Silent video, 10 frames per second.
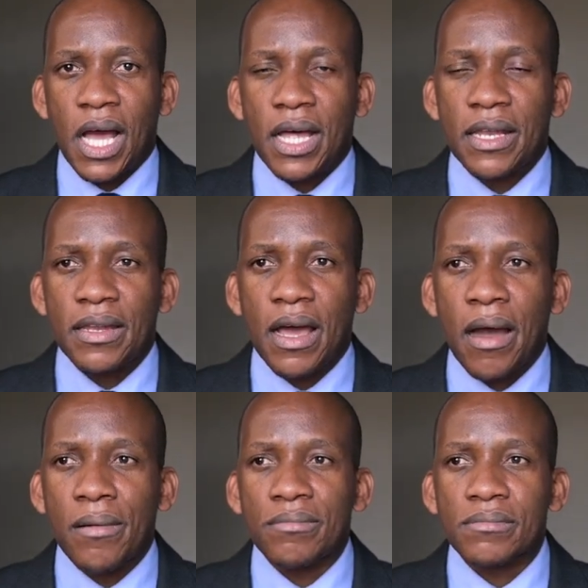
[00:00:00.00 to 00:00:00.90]
And
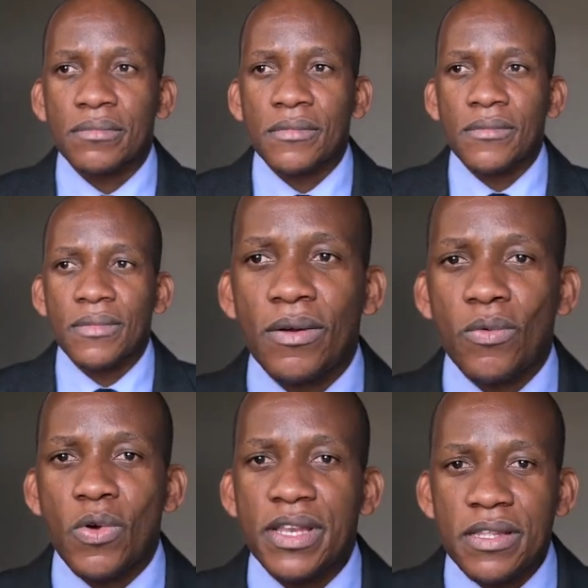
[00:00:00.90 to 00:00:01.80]

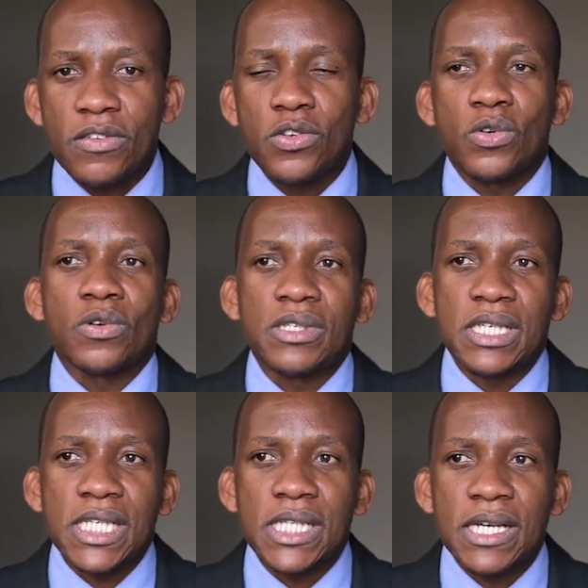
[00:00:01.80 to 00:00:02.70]
what this shows
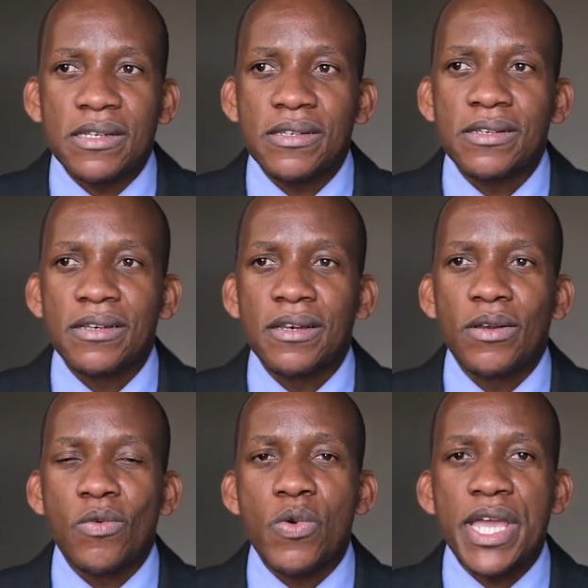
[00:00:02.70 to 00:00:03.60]
is that
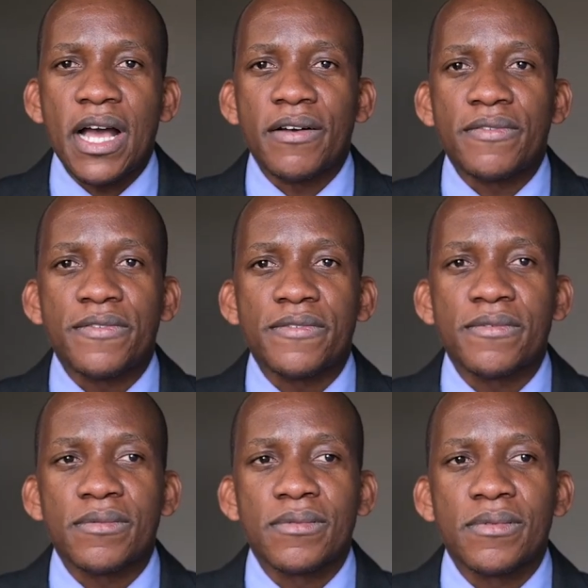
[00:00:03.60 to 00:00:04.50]
we have
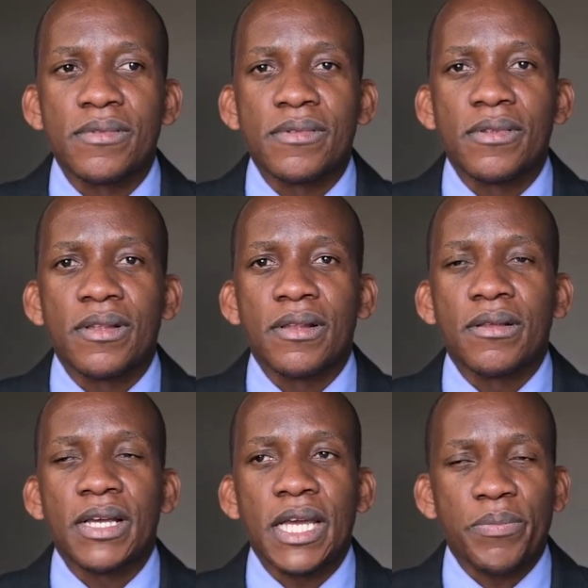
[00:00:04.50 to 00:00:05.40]

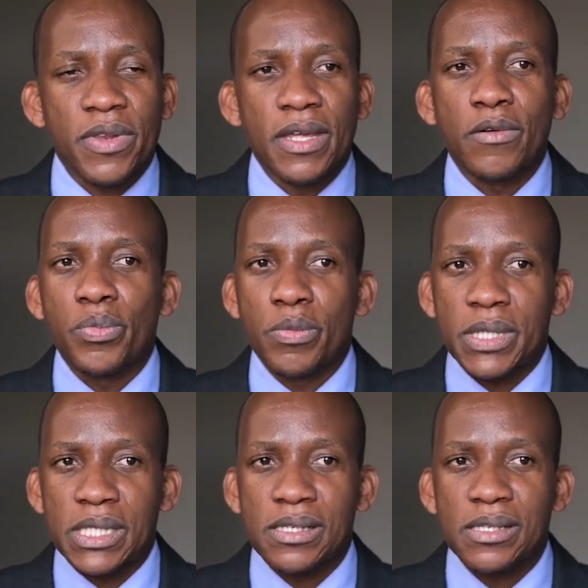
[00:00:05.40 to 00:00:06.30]
kept that
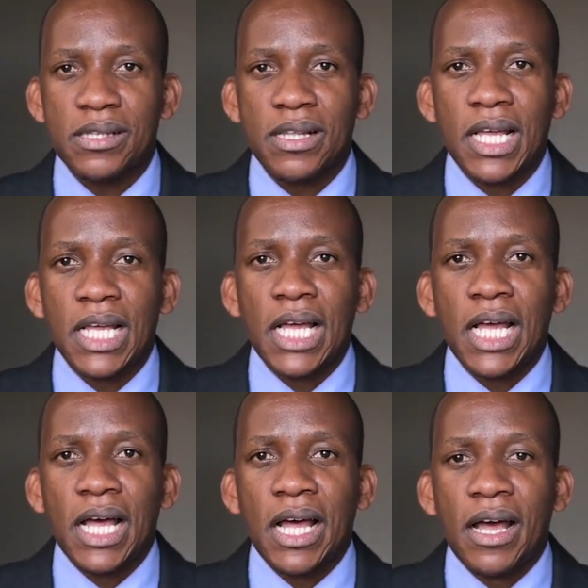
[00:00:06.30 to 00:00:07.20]
promise
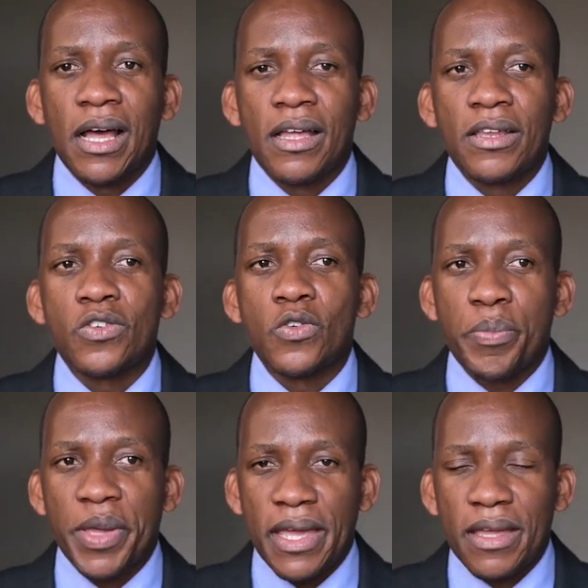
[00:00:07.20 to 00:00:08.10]
to
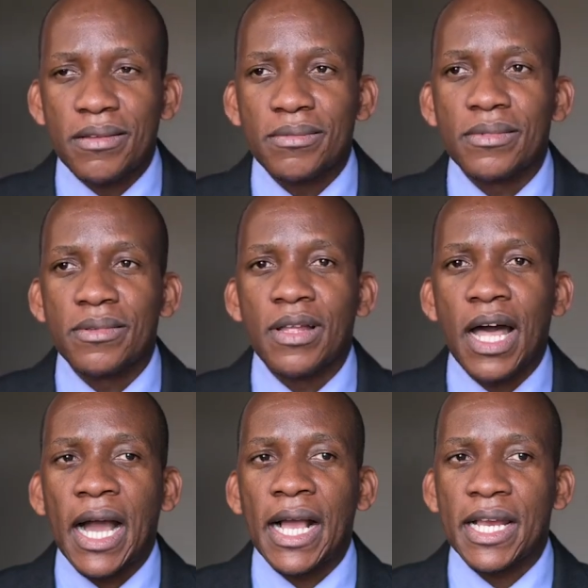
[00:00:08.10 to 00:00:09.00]
pay
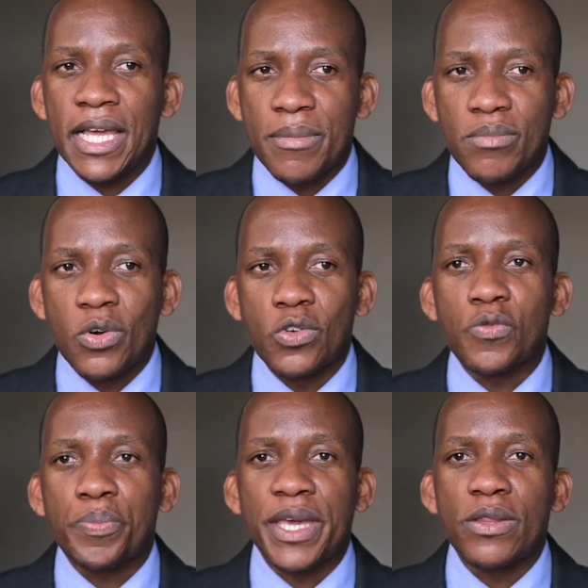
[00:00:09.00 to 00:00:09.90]
a claim, or
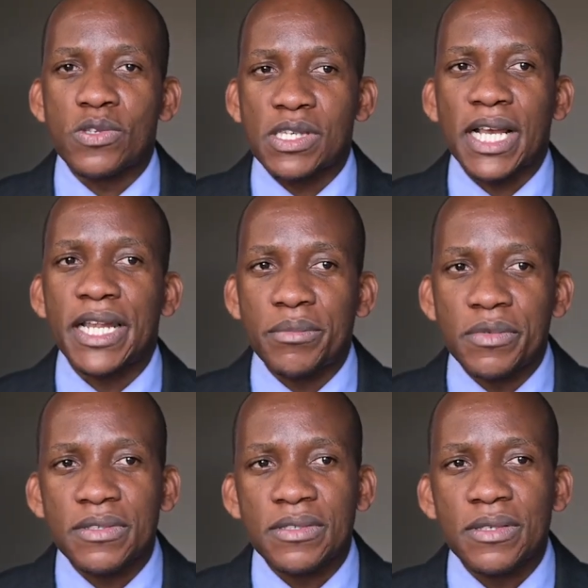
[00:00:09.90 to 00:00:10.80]
to pay those
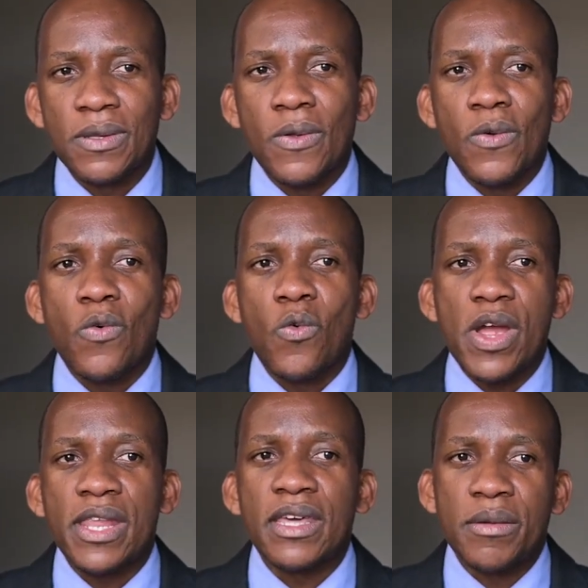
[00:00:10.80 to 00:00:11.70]
claims
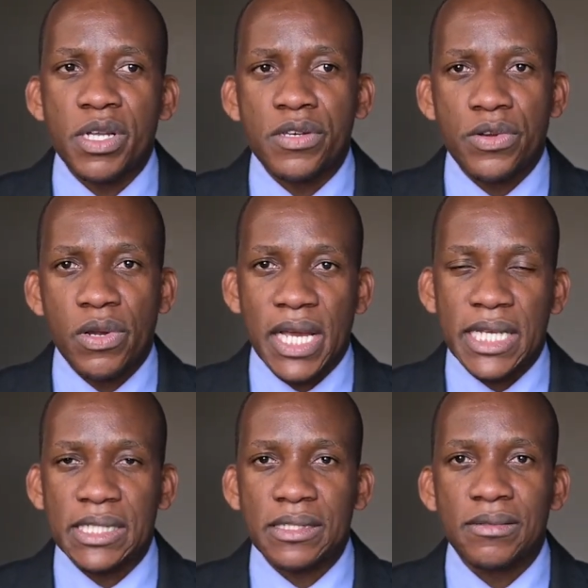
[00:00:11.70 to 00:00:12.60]
when they
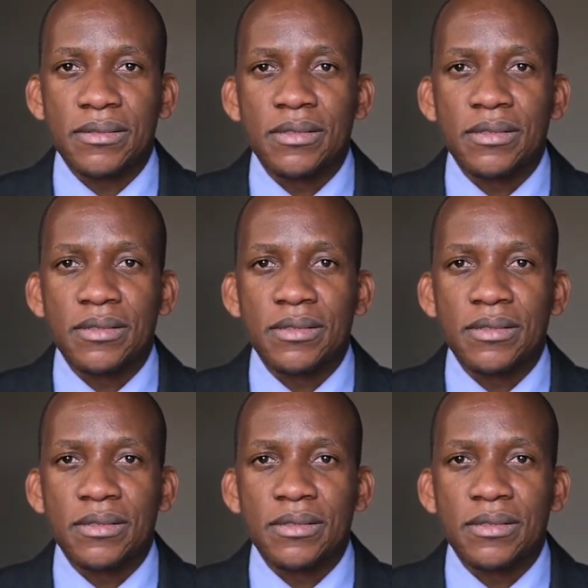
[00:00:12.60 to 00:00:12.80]
materialize.